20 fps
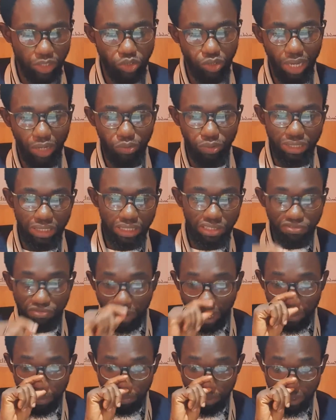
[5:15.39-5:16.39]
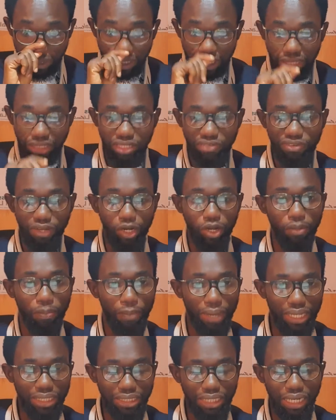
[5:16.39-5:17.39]
So I would define business
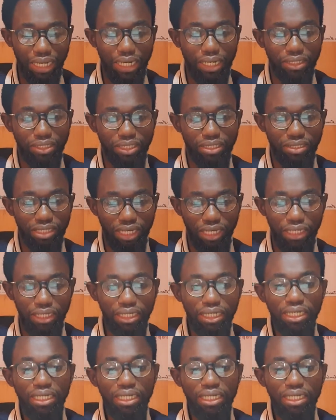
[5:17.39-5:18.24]
development as, they say,